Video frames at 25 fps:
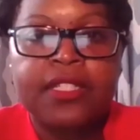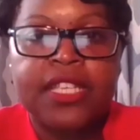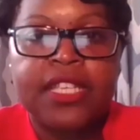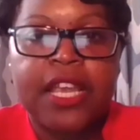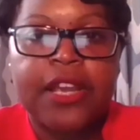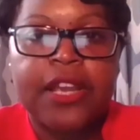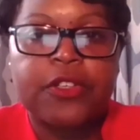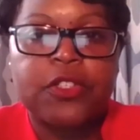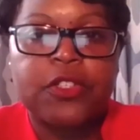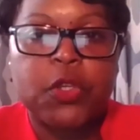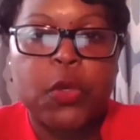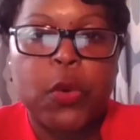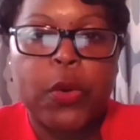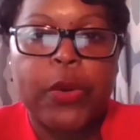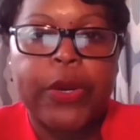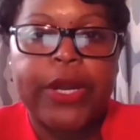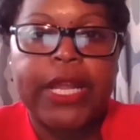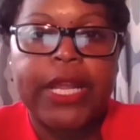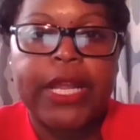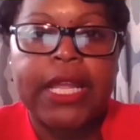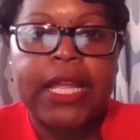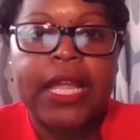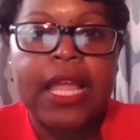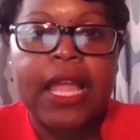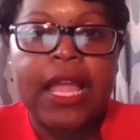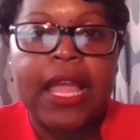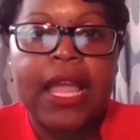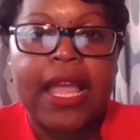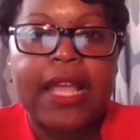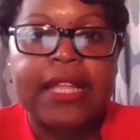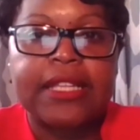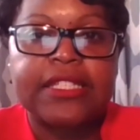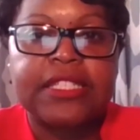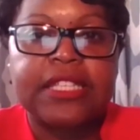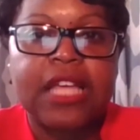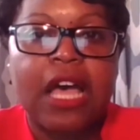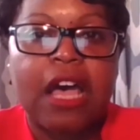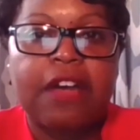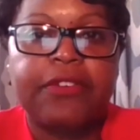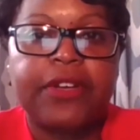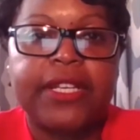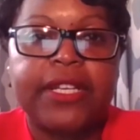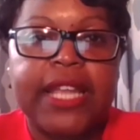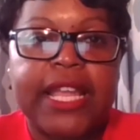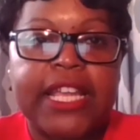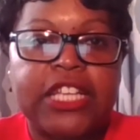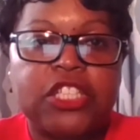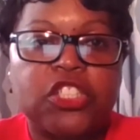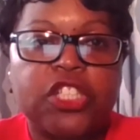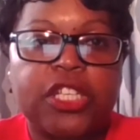territory, and
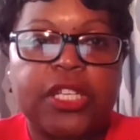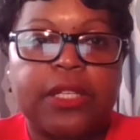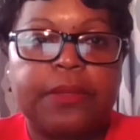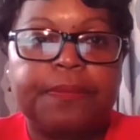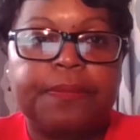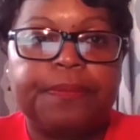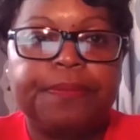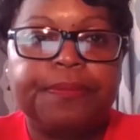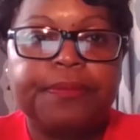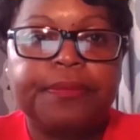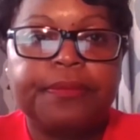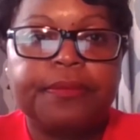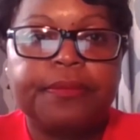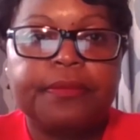sovereign nation.